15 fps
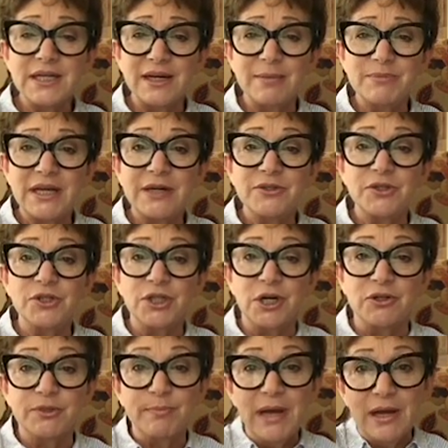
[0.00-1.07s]
Comes out of the
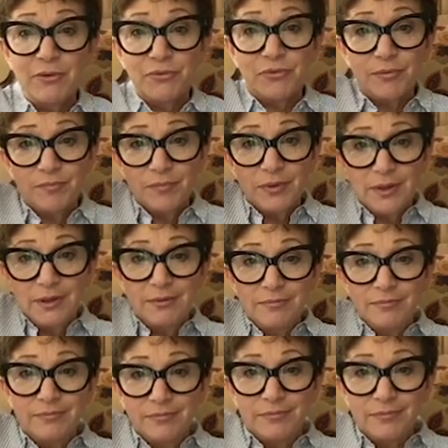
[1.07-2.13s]
child's mouth,
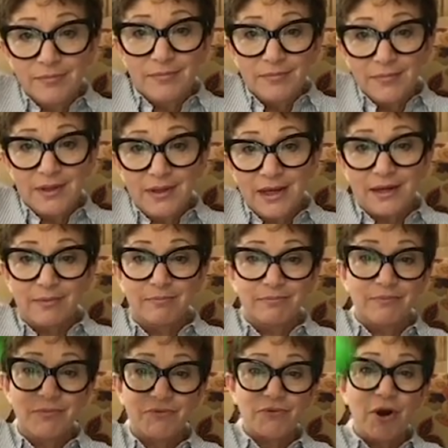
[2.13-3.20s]
they can
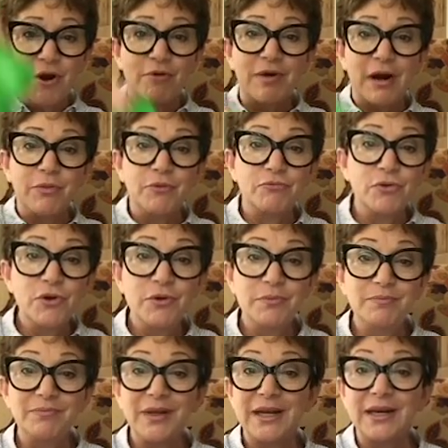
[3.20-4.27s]
throw it around the
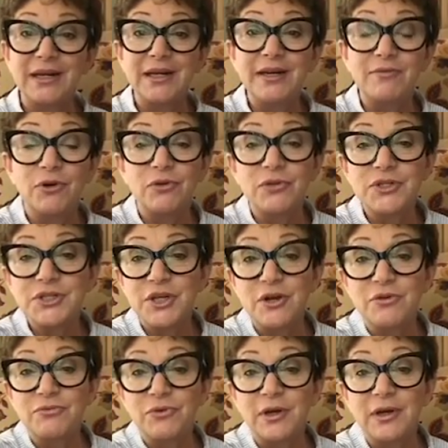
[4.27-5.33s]
room, they can leave it on the
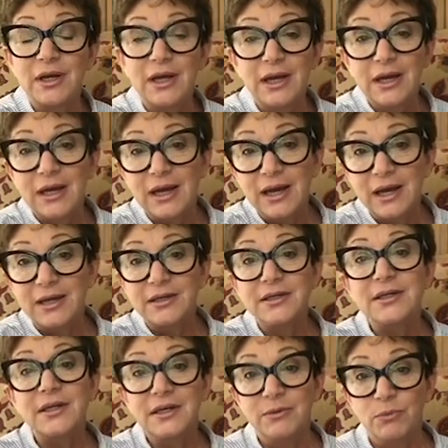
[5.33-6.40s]
sofa,
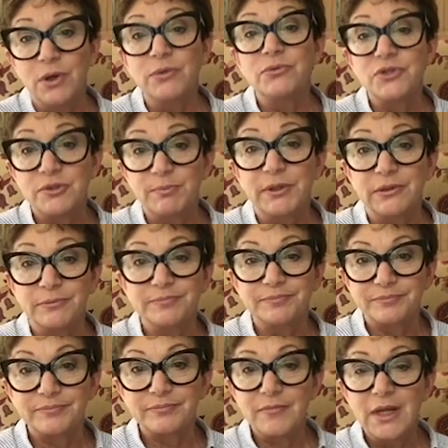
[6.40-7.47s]
and it won't spill.
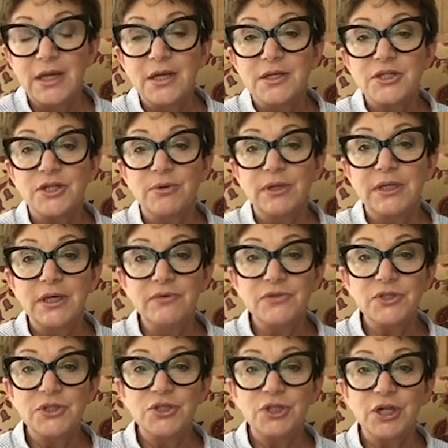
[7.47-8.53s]
So it
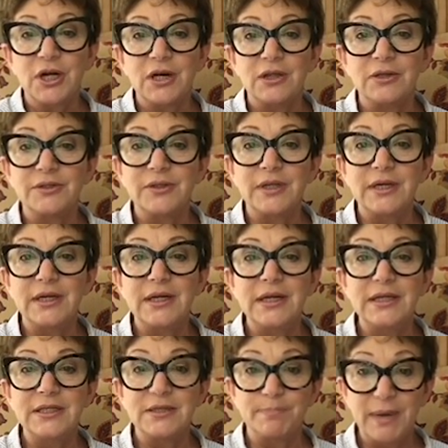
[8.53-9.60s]
gives the child the
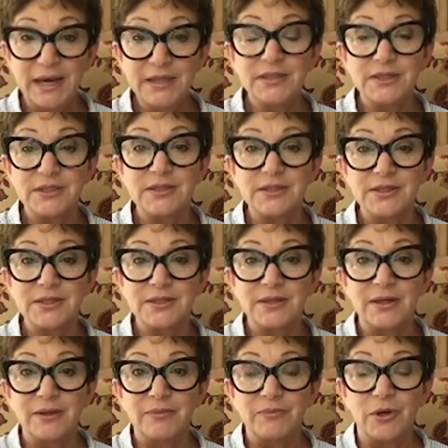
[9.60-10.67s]
independence
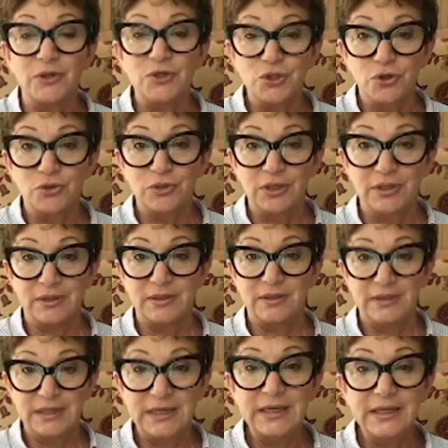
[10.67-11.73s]
that a toddler
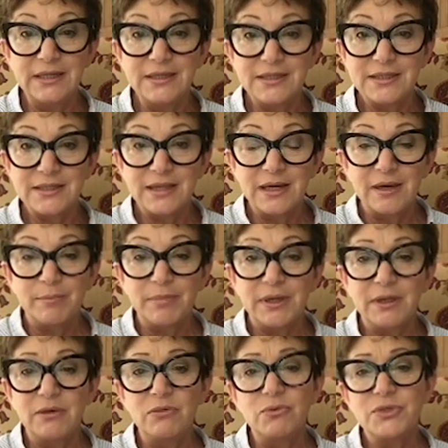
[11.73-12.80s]
needs, but
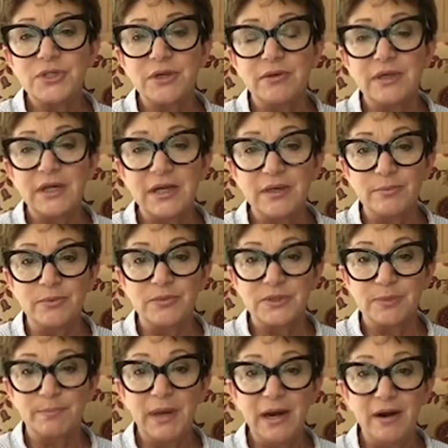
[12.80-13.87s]
it also
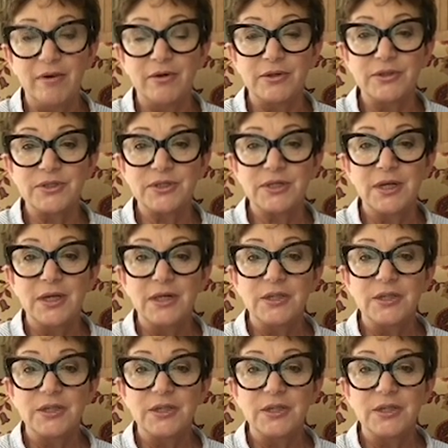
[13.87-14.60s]
enables parents